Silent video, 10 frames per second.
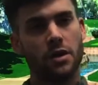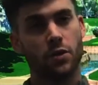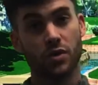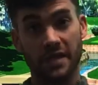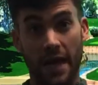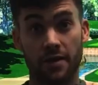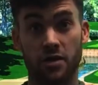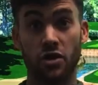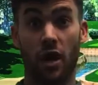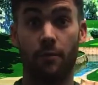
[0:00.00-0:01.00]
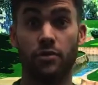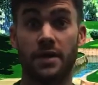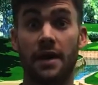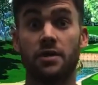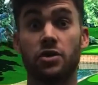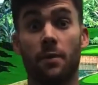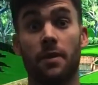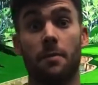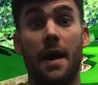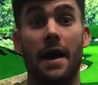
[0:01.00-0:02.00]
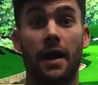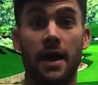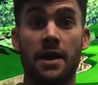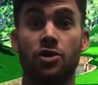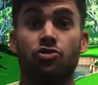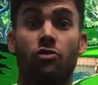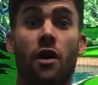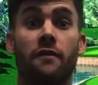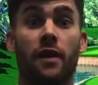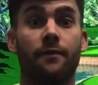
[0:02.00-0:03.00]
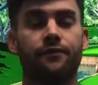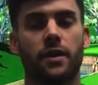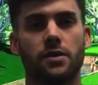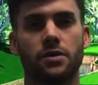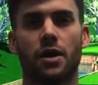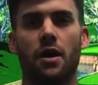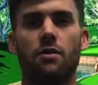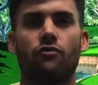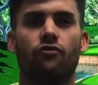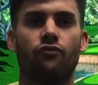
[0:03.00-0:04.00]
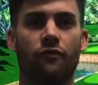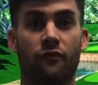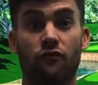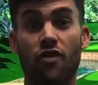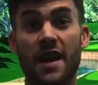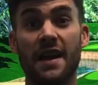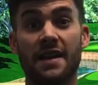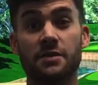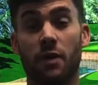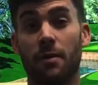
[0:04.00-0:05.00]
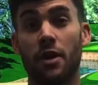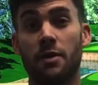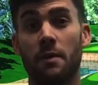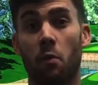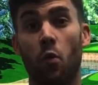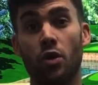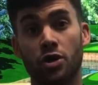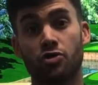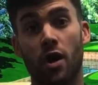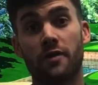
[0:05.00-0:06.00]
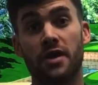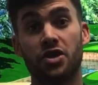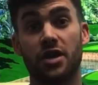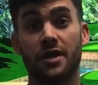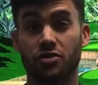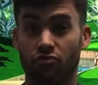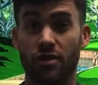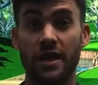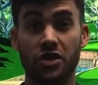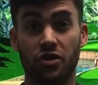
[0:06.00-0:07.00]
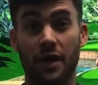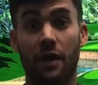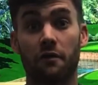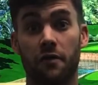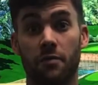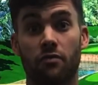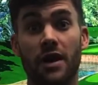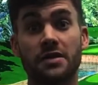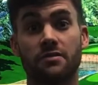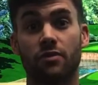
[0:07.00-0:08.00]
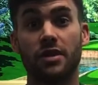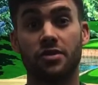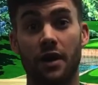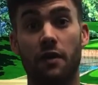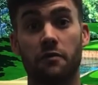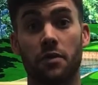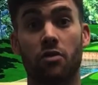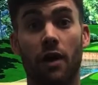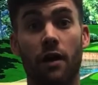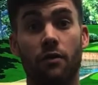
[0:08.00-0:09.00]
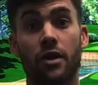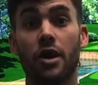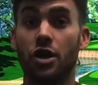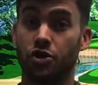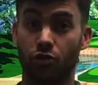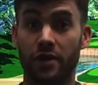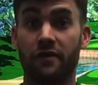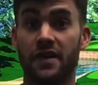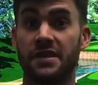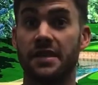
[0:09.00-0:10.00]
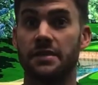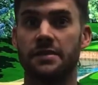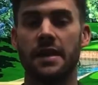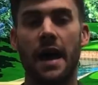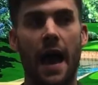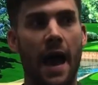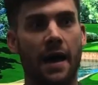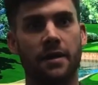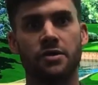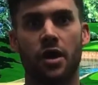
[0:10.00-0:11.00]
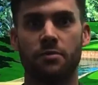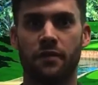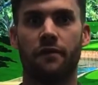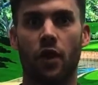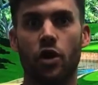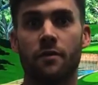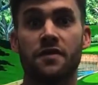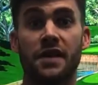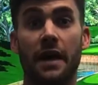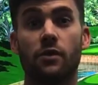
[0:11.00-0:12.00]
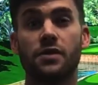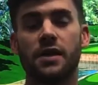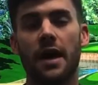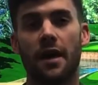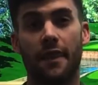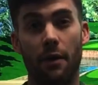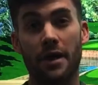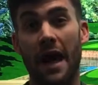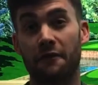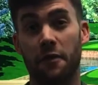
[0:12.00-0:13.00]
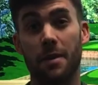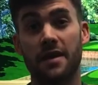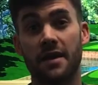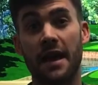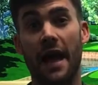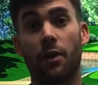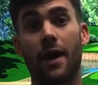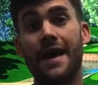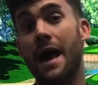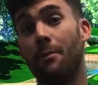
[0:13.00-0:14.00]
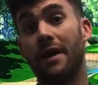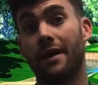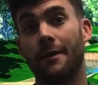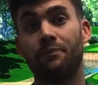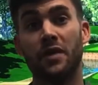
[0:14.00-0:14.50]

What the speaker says: So we'll start at the top. We'll start at the top of the bag in driver. So really there's probably only been one driver this year that's really stood out from the rest, really stood out from the crowd during fittings and in terms of volume of sales. That would have to be the Callaway Epic.